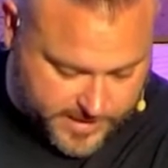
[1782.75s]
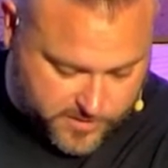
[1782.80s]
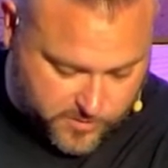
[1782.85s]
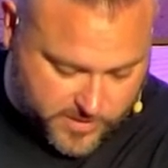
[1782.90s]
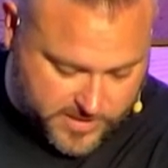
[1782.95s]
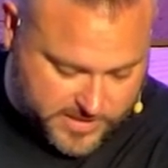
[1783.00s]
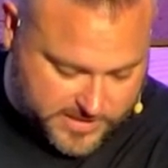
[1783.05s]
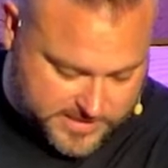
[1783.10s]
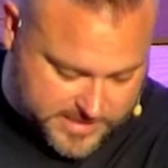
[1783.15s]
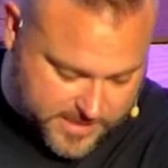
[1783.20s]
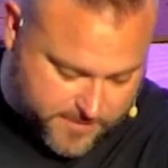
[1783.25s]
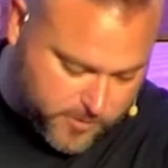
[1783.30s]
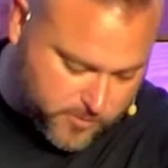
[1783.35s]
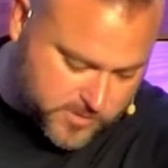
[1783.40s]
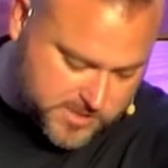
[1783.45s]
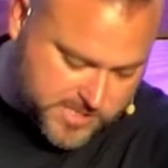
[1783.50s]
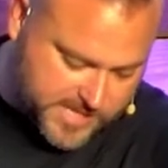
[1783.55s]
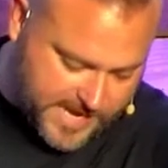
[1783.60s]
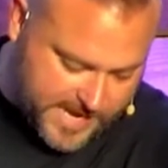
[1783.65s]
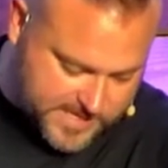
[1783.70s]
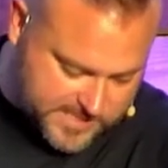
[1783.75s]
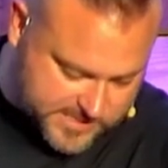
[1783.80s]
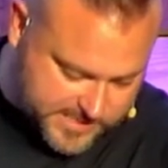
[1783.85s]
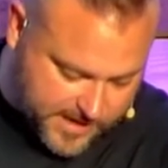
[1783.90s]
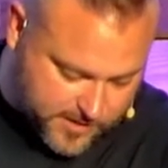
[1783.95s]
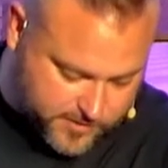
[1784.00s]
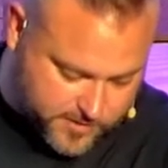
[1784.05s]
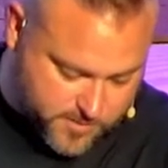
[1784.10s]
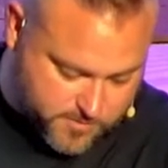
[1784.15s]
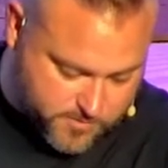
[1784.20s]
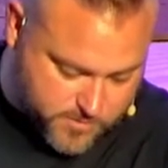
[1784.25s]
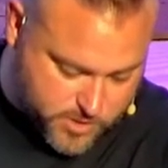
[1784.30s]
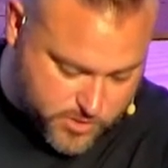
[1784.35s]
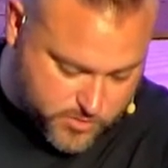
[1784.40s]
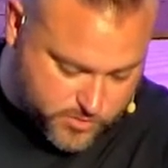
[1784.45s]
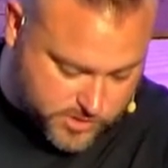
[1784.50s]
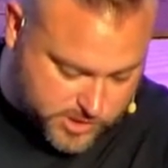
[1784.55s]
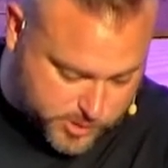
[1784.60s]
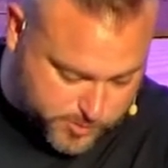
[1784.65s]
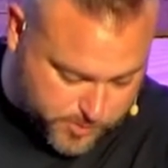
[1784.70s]
And when the demon was cast out, the
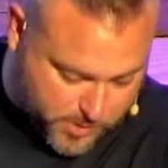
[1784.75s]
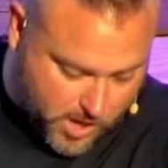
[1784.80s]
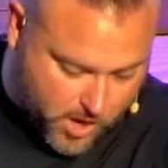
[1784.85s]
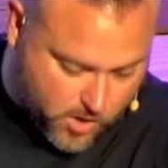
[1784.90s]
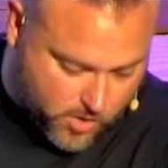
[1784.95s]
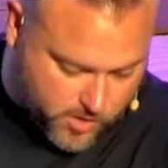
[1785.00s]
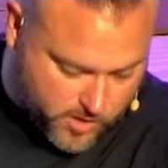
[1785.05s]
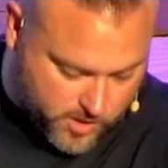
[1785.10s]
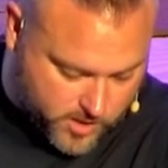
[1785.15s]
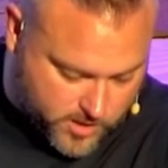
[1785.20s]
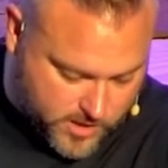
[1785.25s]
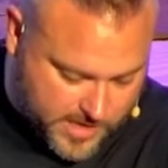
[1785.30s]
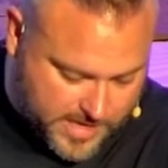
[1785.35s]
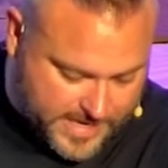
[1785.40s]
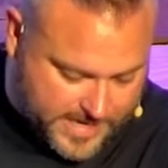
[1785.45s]
mute spoke,